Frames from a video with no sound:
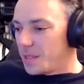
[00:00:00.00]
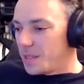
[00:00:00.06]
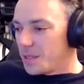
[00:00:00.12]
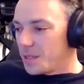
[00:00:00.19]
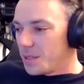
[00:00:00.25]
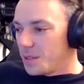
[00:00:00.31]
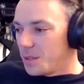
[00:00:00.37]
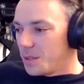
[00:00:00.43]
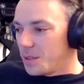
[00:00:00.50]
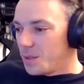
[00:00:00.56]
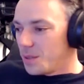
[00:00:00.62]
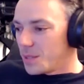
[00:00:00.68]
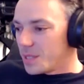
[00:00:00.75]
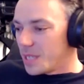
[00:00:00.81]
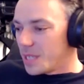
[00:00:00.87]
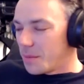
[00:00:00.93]

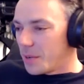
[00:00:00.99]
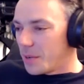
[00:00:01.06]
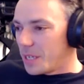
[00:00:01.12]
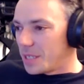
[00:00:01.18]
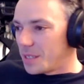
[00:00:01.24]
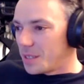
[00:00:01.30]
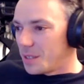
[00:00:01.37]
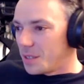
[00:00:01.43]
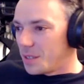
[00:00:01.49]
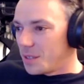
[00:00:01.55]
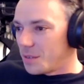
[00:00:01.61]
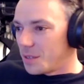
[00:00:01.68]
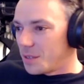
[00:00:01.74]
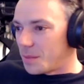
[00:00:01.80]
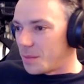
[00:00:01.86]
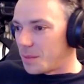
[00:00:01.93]
to Celebration
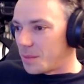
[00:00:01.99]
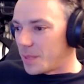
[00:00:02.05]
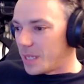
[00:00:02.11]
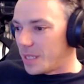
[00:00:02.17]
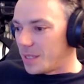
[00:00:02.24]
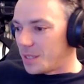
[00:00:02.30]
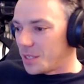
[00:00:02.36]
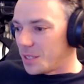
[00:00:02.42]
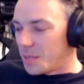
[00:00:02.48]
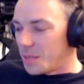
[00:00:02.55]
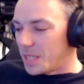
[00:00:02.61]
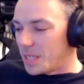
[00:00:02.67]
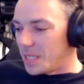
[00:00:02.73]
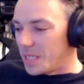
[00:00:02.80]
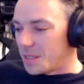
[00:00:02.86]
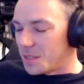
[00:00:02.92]
Europe in
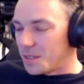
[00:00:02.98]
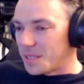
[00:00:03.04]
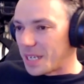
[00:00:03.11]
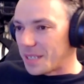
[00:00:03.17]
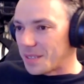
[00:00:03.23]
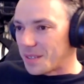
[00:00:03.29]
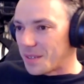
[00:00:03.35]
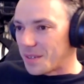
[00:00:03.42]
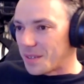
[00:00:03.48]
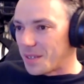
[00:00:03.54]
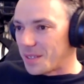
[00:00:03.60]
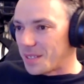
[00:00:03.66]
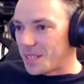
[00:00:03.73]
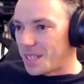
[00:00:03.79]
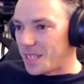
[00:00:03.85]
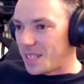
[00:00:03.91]
Germany in
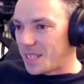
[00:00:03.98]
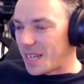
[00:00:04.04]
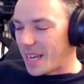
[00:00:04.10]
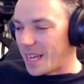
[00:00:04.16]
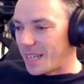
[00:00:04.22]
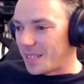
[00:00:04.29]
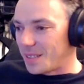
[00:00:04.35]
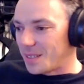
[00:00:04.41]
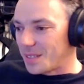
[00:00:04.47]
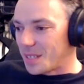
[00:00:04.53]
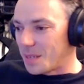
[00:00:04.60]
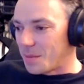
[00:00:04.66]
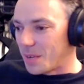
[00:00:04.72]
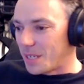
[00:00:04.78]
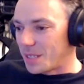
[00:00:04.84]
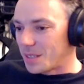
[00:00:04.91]
2013 and mm-hmm.
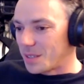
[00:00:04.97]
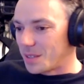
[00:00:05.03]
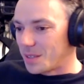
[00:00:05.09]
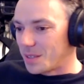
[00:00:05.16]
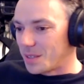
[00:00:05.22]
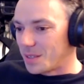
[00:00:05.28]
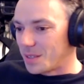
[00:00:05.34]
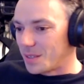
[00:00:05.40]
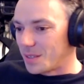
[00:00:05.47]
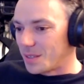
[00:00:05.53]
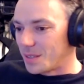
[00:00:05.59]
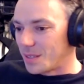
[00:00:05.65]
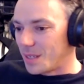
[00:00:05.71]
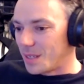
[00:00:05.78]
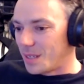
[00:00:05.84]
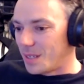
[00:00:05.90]
Celebration
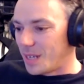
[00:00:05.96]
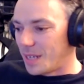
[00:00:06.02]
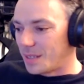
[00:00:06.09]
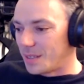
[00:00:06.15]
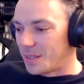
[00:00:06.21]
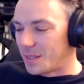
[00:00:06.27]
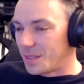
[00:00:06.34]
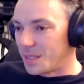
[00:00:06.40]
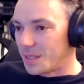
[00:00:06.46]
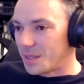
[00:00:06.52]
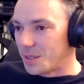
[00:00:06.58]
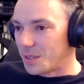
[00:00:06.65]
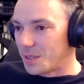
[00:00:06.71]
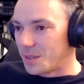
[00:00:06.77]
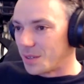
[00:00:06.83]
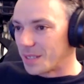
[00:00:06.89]
mm-hmm. London in
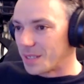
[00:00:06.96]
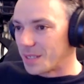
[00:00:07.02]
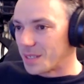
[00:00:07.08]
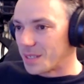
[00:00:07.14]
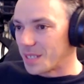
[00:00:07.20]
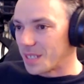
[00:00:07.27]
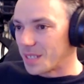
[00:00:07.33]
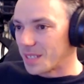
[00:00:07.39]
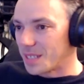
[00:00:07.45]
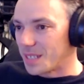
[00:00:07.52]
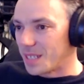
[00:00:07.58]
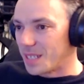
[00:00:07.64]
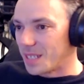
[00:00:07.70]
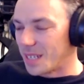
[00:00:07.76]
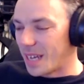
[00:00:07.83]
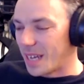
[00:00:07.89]

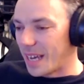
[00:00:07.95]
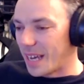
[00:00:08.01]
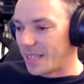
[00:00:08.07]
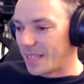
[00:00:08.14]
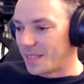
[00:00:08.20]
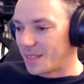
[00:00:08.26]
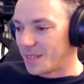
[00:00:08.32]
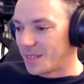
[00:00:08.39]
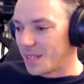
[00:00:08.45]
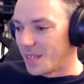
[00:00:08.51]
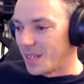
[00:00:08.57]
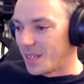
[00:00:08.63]
2016, and yeah.